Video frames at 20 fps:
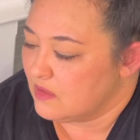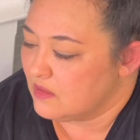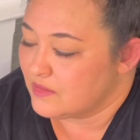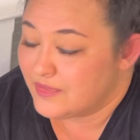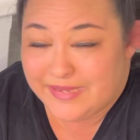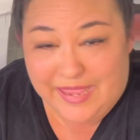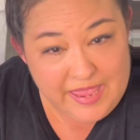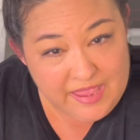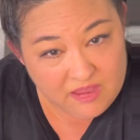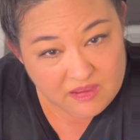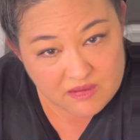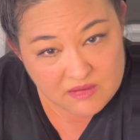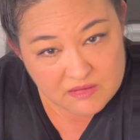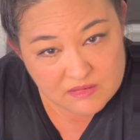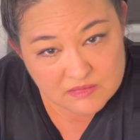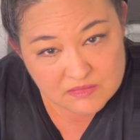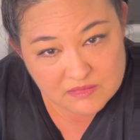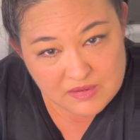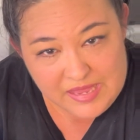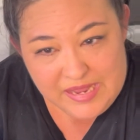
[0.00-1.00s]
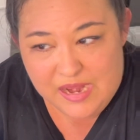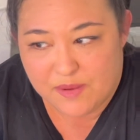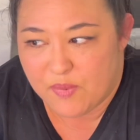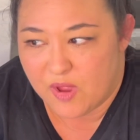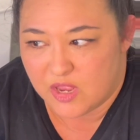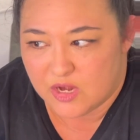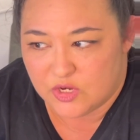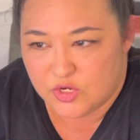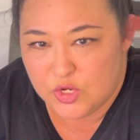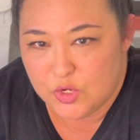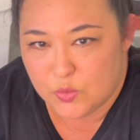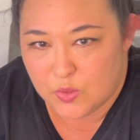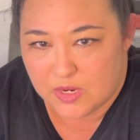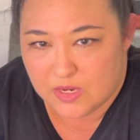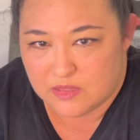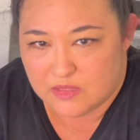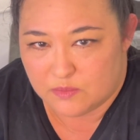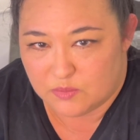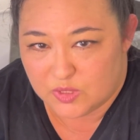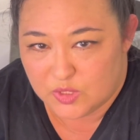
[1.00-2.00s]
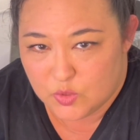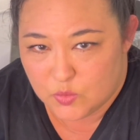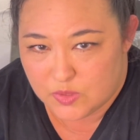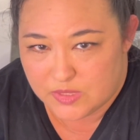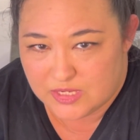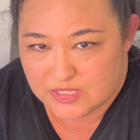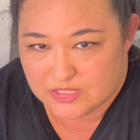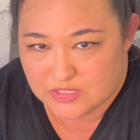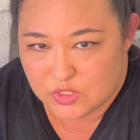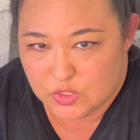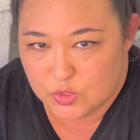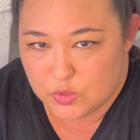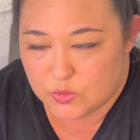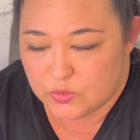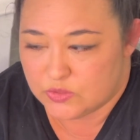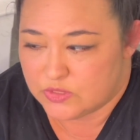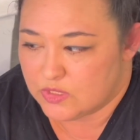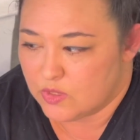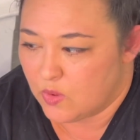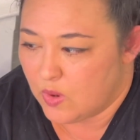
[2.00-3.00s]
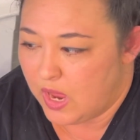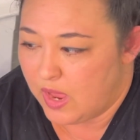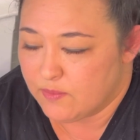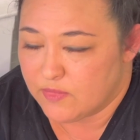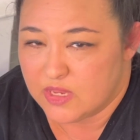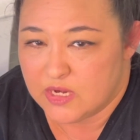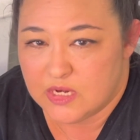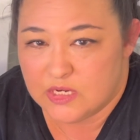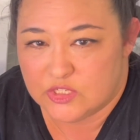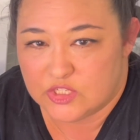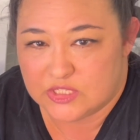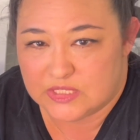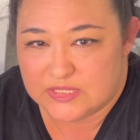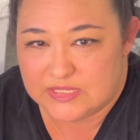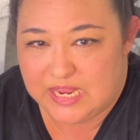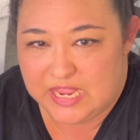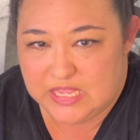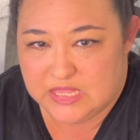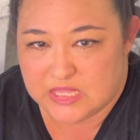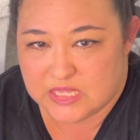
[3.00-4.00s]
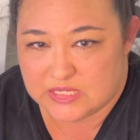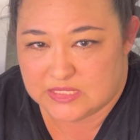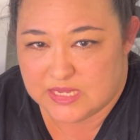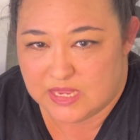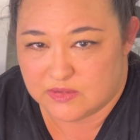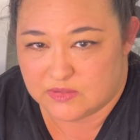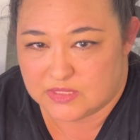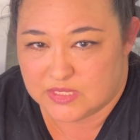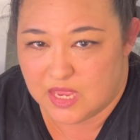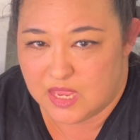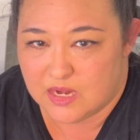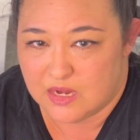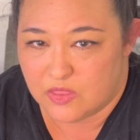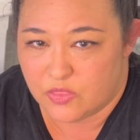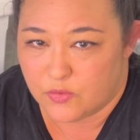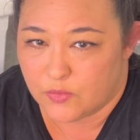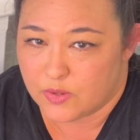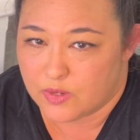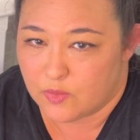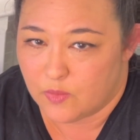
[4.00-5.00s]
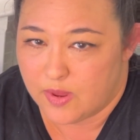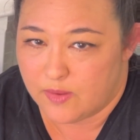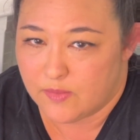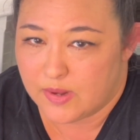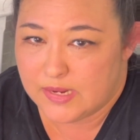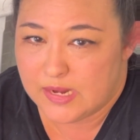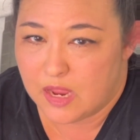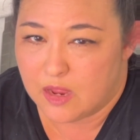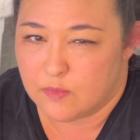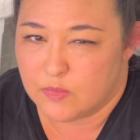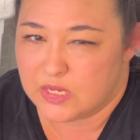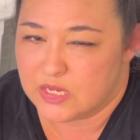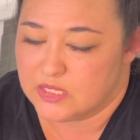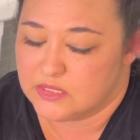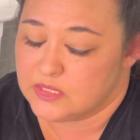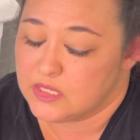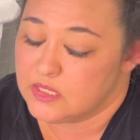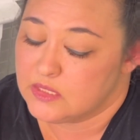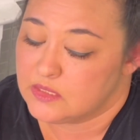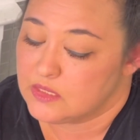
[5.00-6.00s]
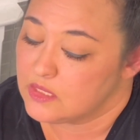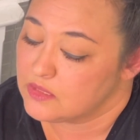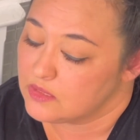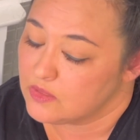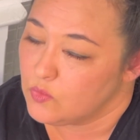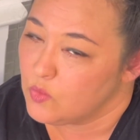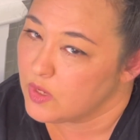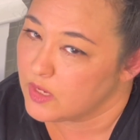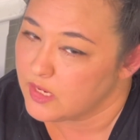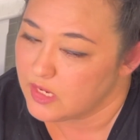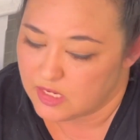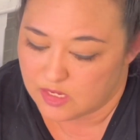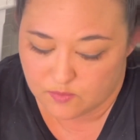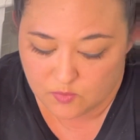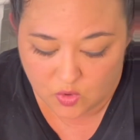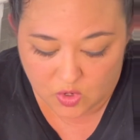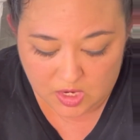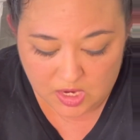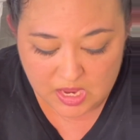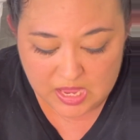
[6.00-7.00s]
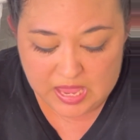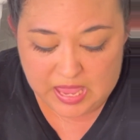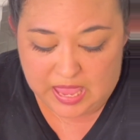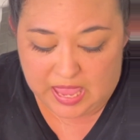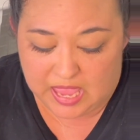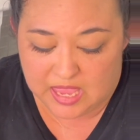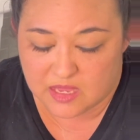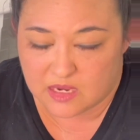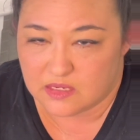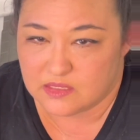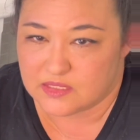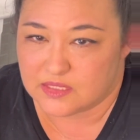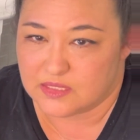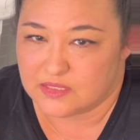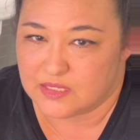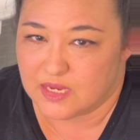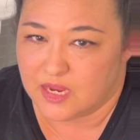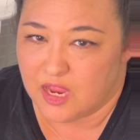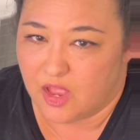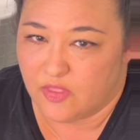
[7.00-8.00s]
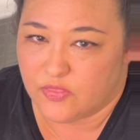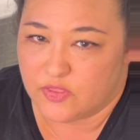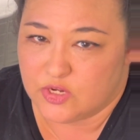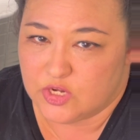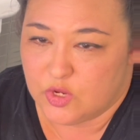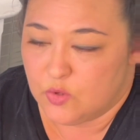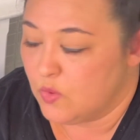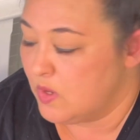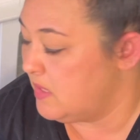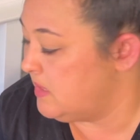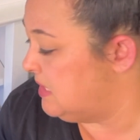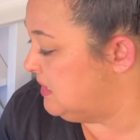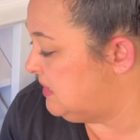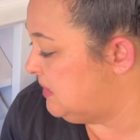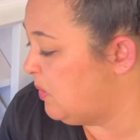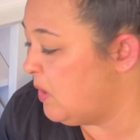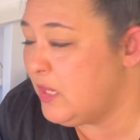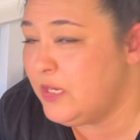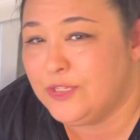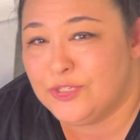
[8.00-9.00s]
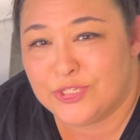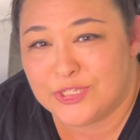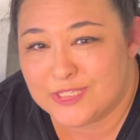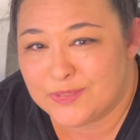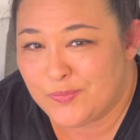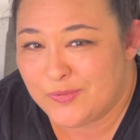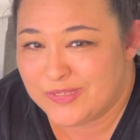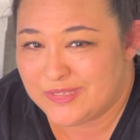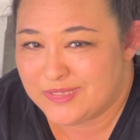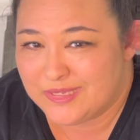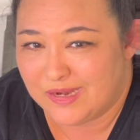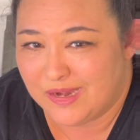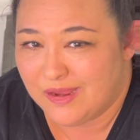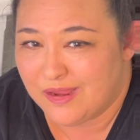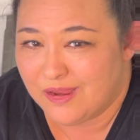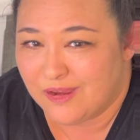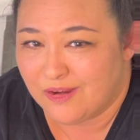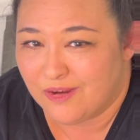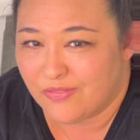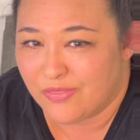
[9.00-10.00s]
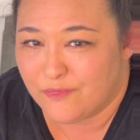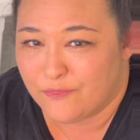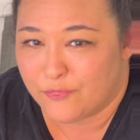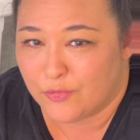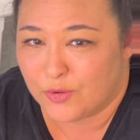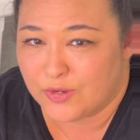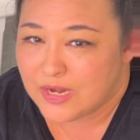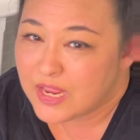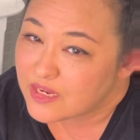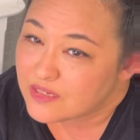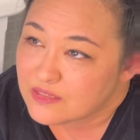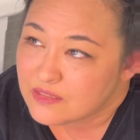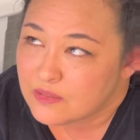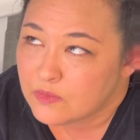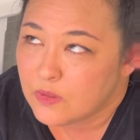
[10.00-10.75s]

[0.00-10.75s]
scale and I bought a new one. The blue one is new. So I'm gonna just take this outside and throw it away right now because it doesn't work anymore. And since I got the new one, this one's just been sitting here on the floor next to